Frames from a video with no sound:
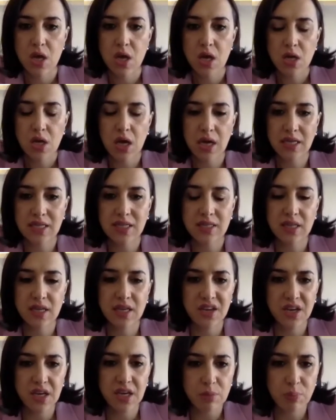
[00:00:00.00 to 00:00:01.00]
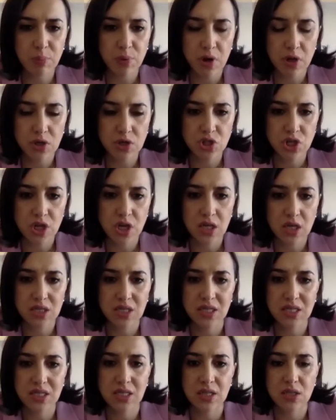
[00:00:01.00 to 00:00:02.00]
He did the green project,
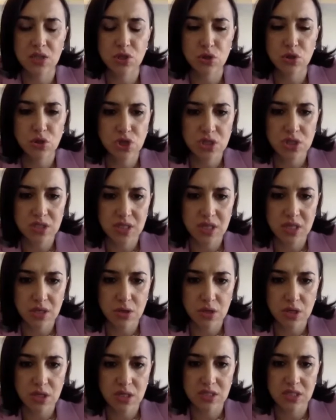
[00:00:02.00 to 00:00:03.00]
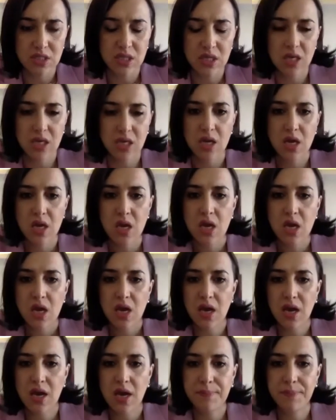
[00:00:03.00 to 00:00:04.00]
he did the social security,
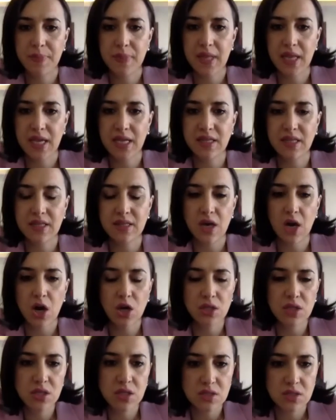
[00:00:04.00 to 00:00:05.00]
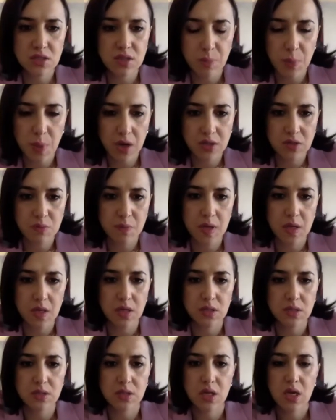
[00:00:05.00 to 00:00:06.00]
he did the audit
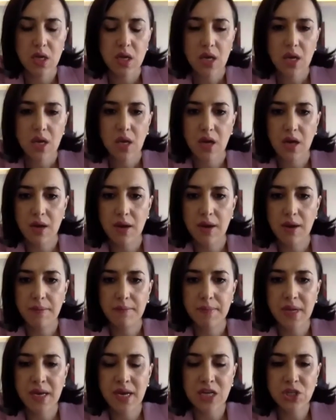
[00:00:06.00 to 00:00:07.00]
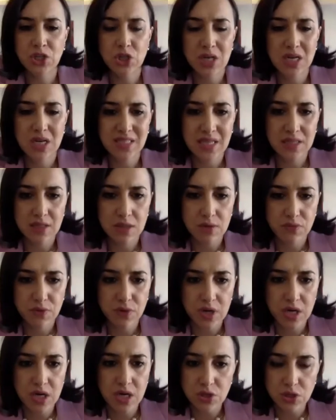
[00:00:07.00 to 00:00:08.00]
department, a national center for
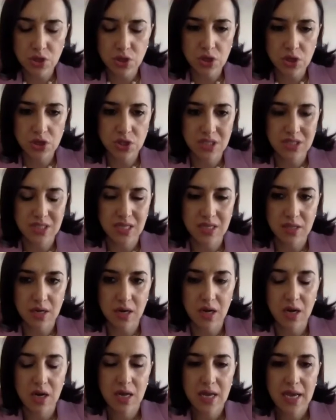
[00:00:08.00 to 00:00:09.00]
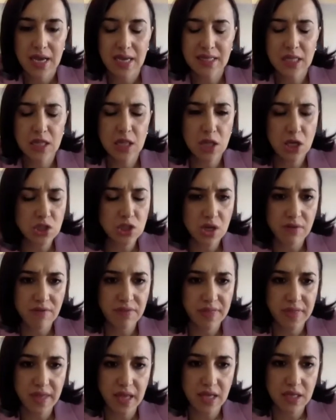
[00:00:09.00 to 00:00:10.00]
research, etc. He did lots of
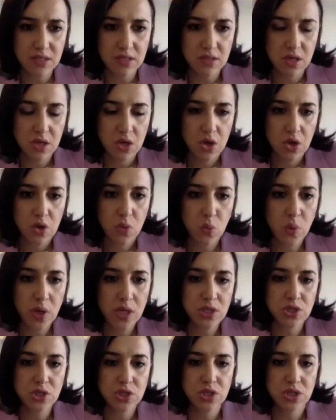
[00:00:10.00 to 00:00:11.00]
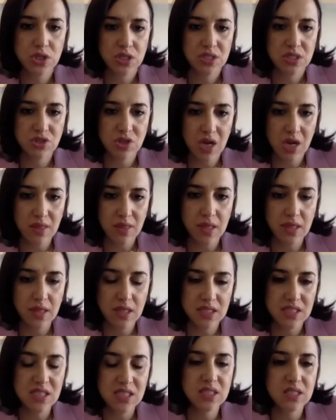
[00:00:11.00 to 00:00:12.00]
things which strengthen the
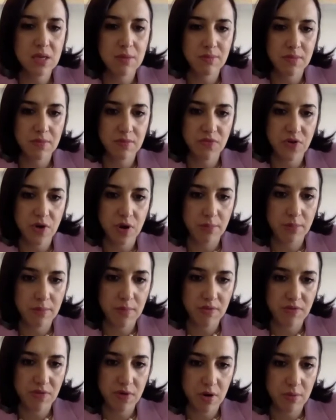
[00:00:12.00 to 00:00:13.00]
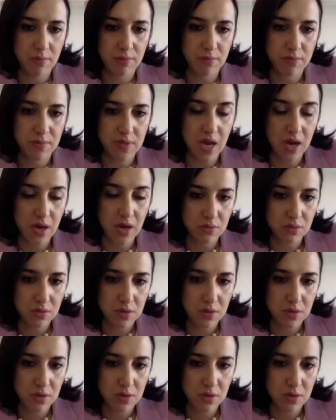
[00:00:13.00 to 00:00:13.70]
system from down,